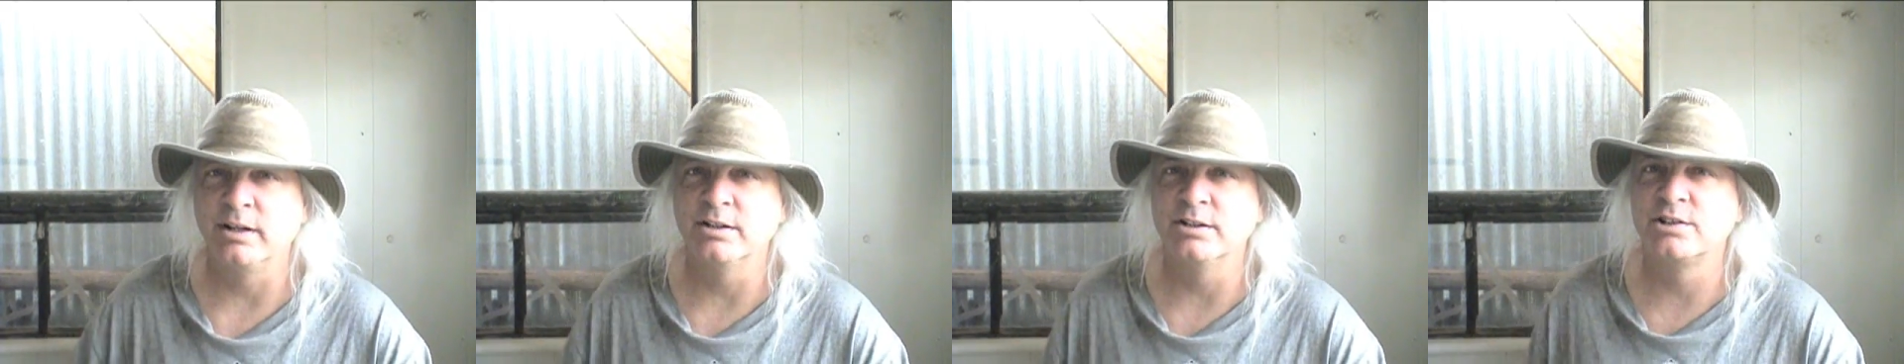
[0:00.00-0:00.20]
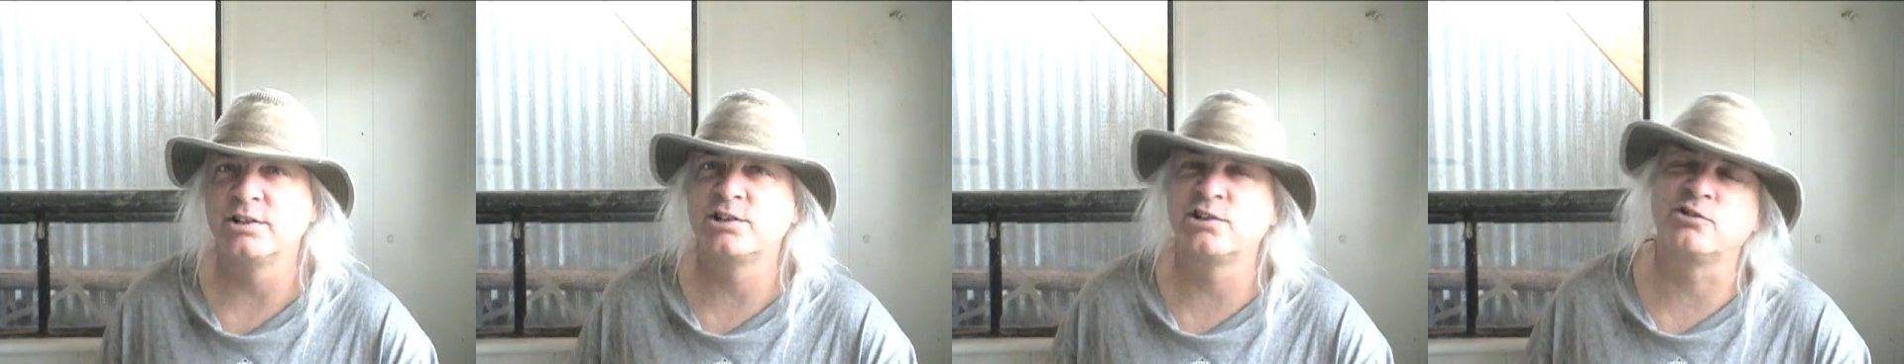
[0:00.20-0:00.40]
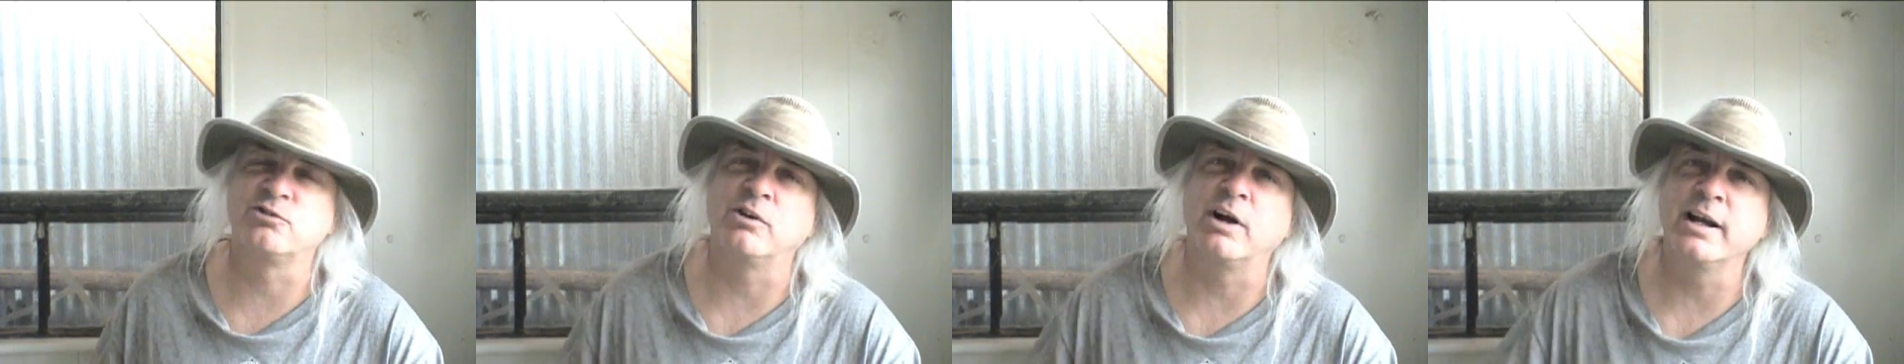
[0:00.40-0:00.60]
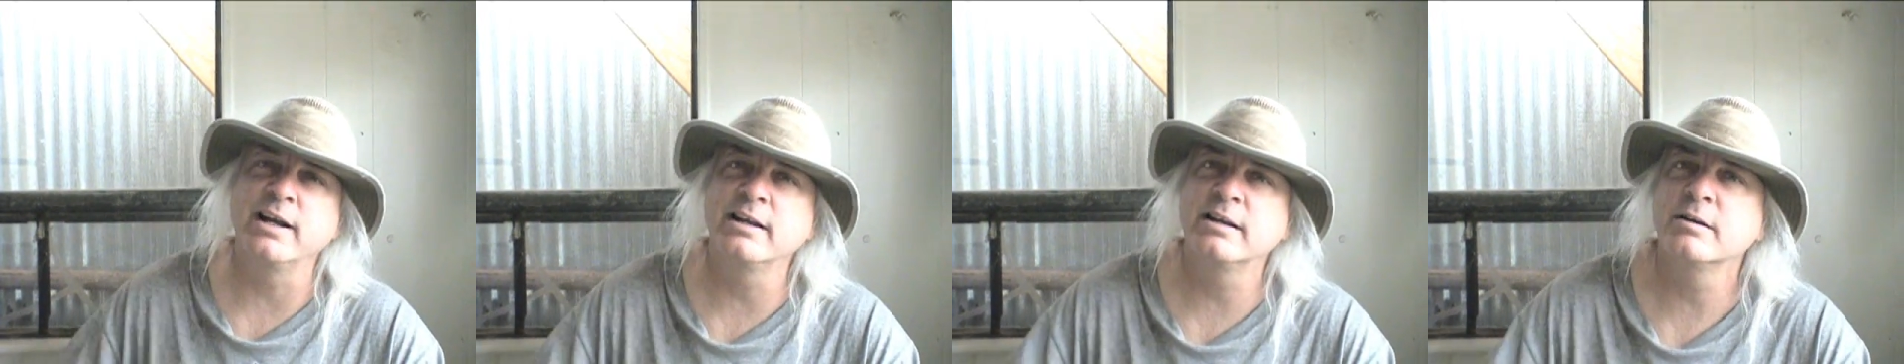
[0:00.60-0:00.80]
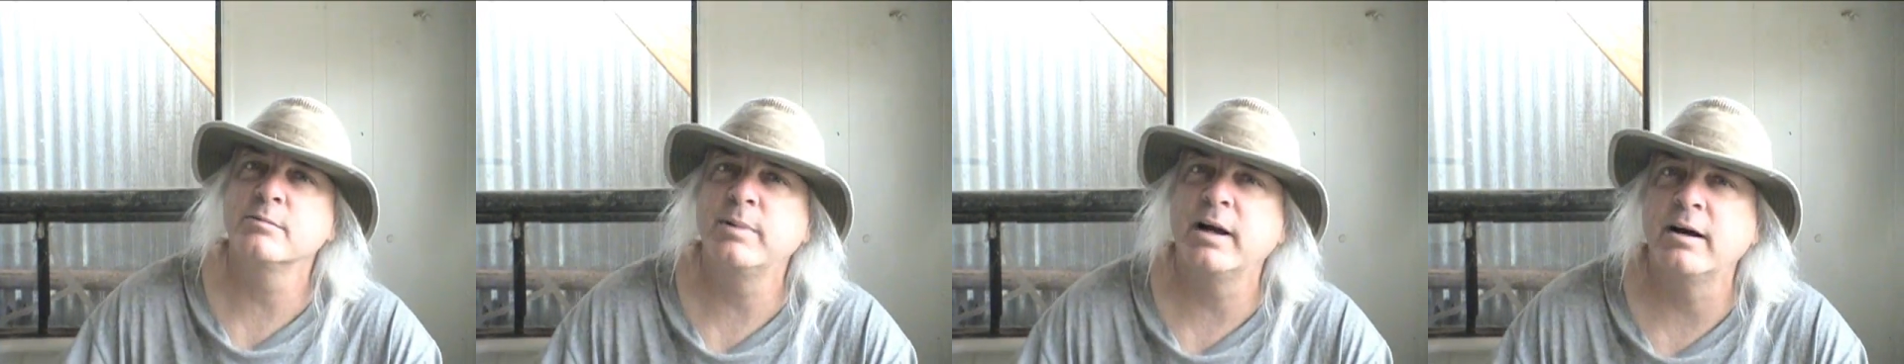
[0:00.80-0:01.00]
on
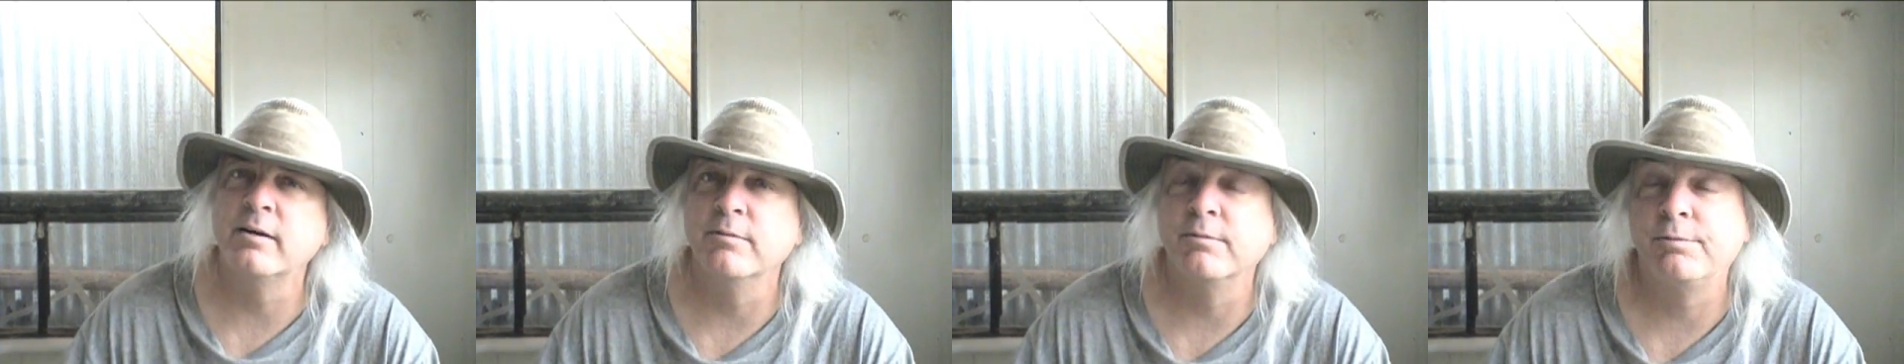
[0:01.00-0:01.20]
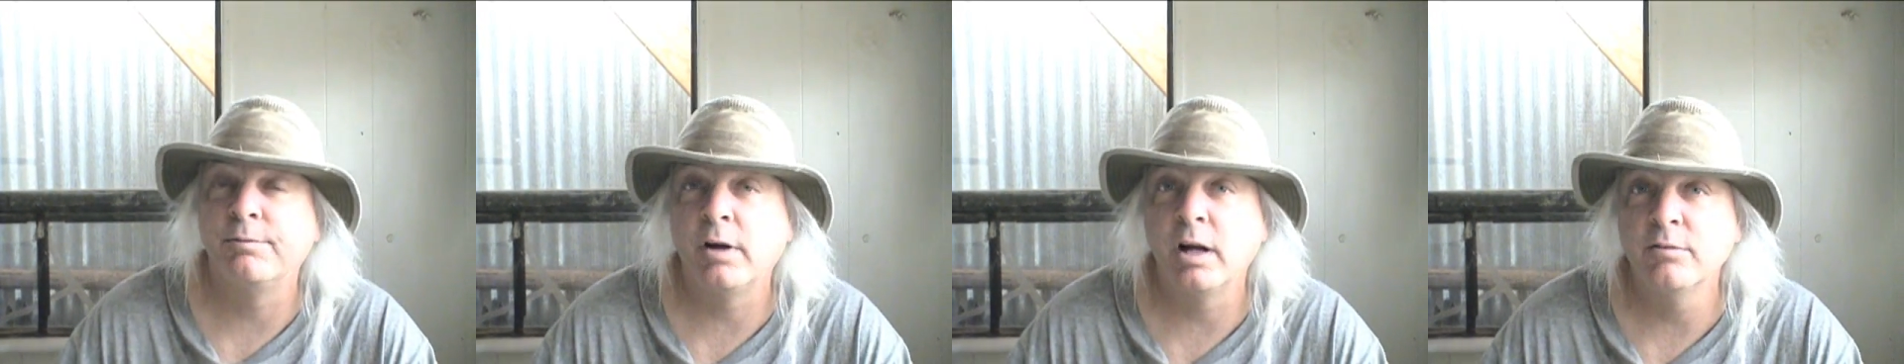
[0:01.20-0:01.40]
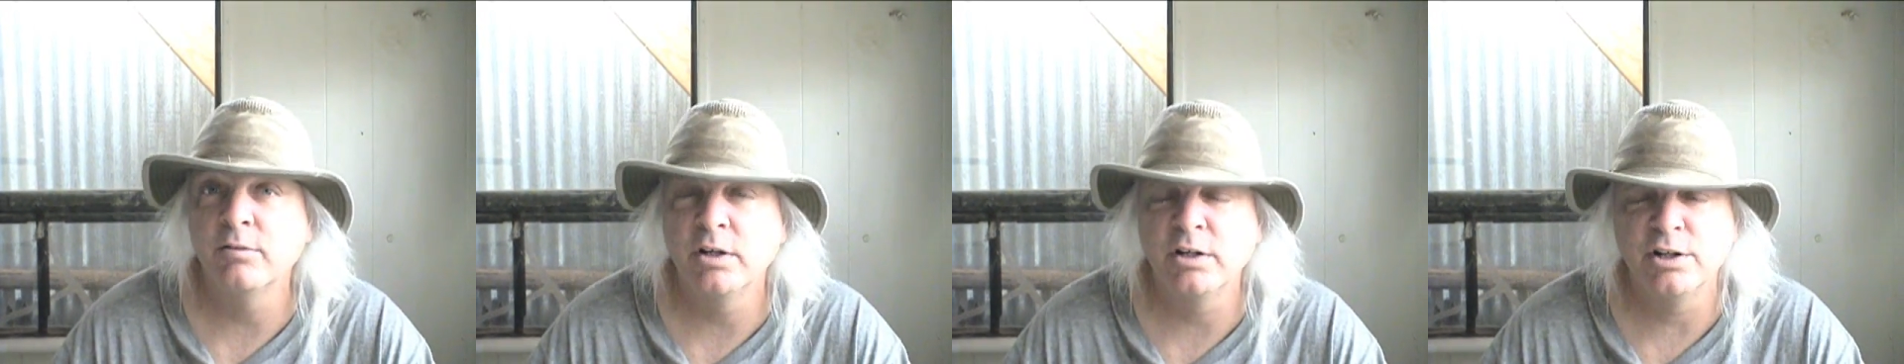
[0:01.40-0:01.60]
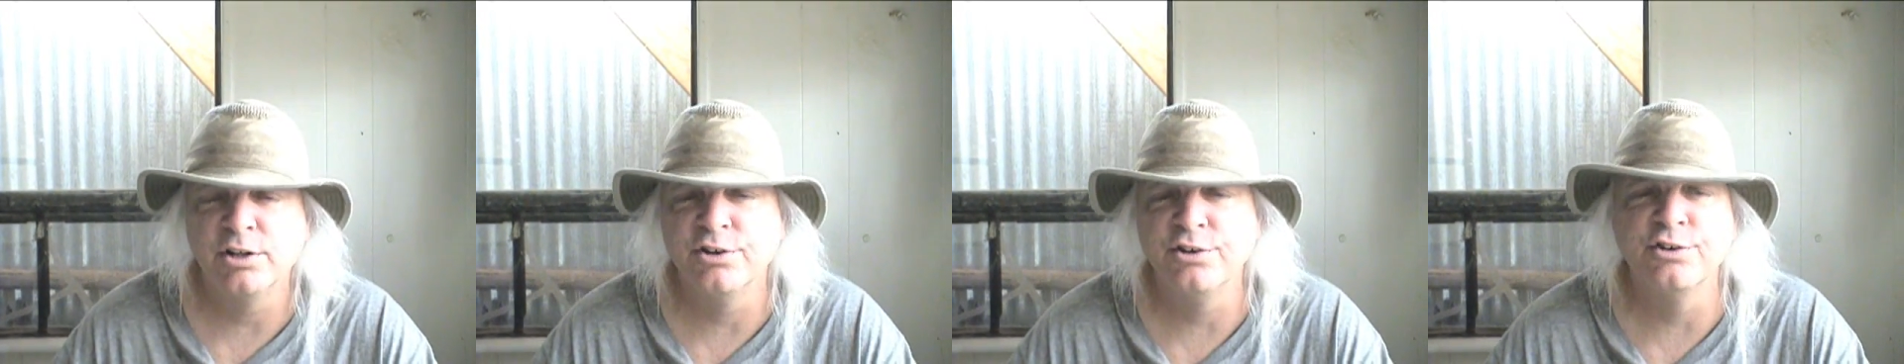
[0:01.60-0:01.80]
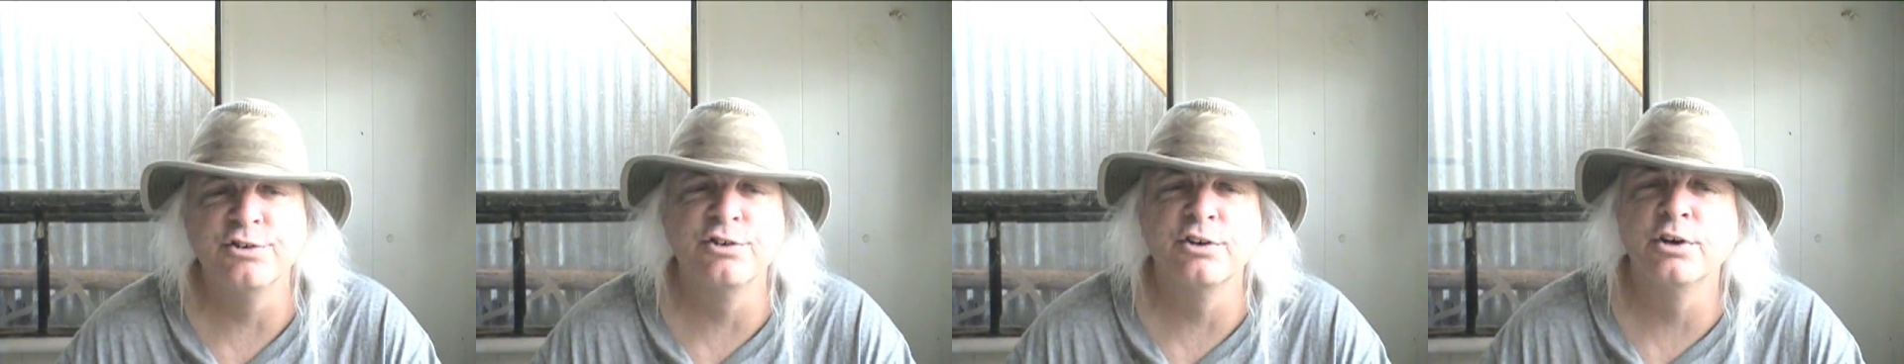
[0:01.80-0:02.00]
strike about
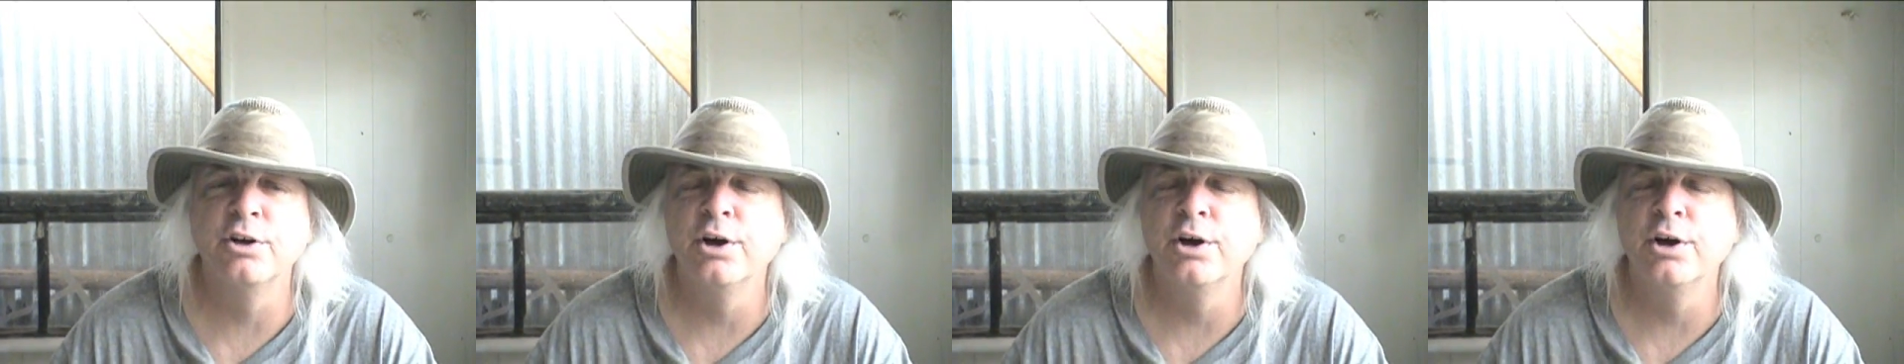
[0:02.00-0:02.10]
500 years